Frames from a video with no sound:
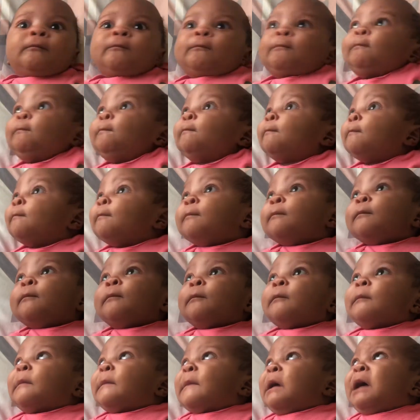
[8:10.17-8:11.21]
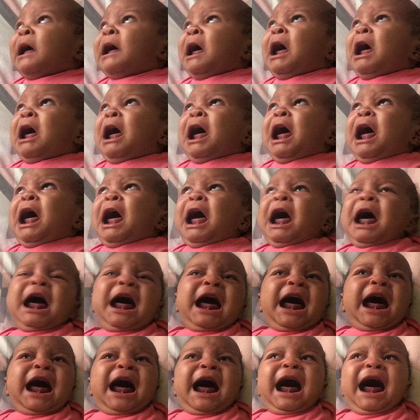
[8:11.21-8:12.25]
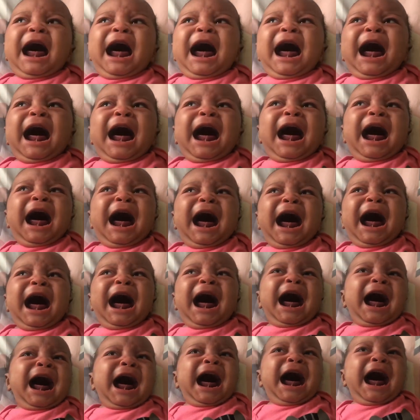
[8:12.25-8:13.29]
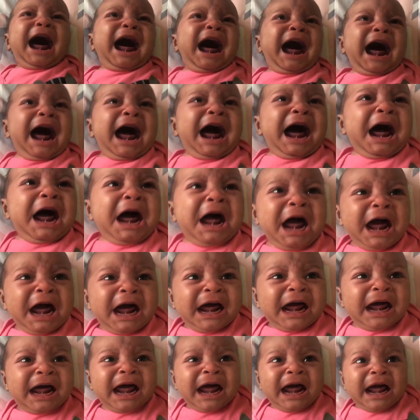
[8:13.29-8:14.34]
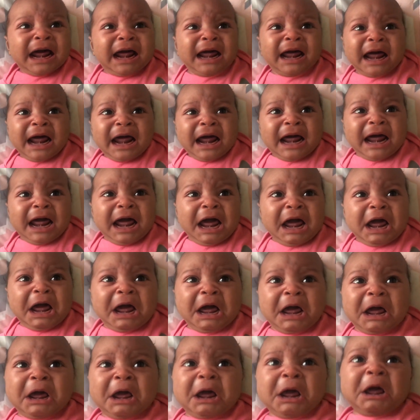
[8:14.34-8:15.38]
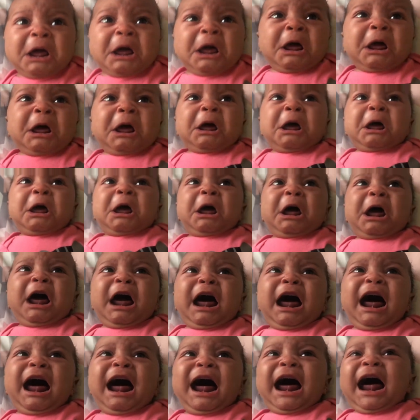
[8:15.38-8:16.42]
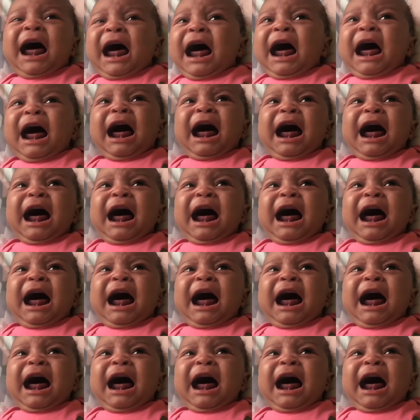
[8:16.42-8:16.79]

Like, she's been alert since she came out the womb. Like, she will look at you and follow you with her eyes.